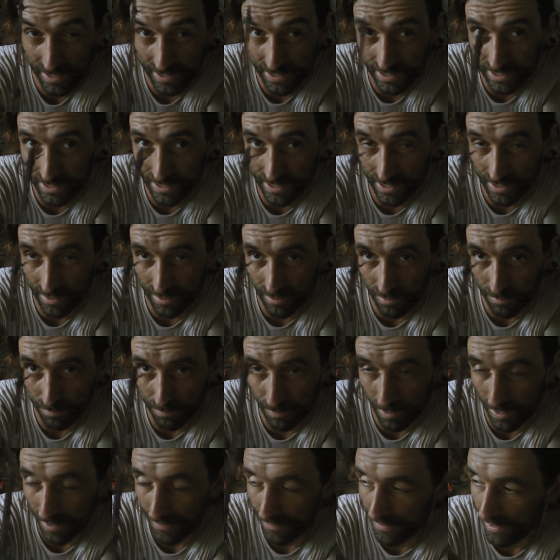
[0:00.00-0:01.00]
heat it
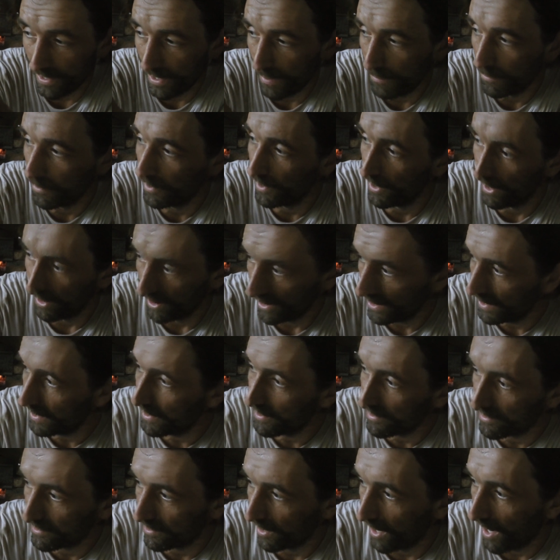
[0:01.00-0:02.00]
up, and then I'm gonna hit
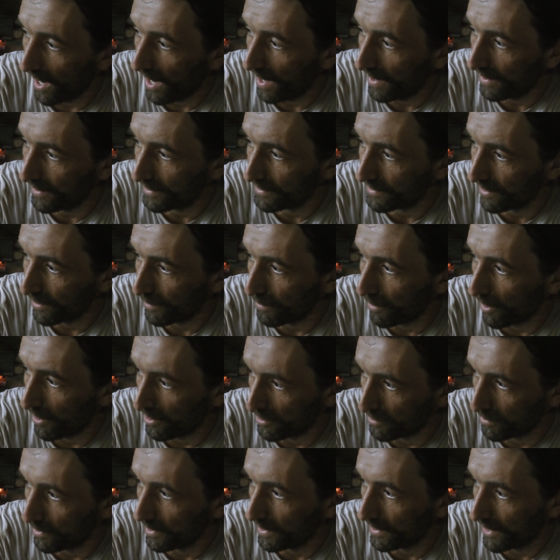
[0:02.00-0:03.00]
as hard as I
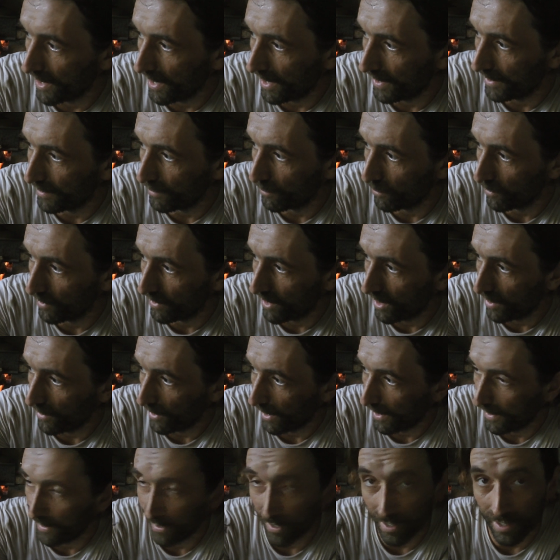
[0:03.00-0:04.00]
possibly can without
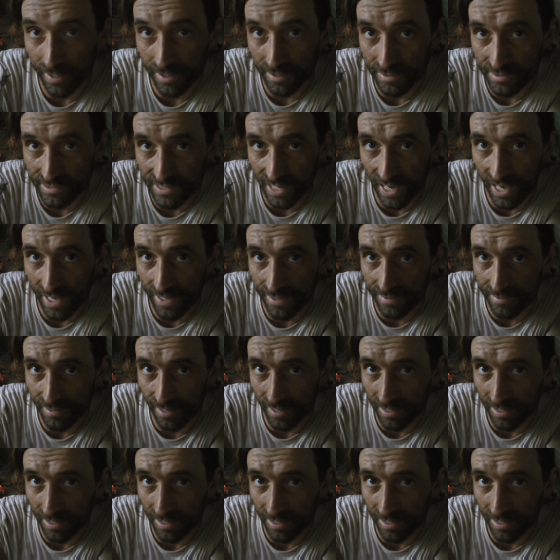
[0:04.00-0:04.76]
adding any sand,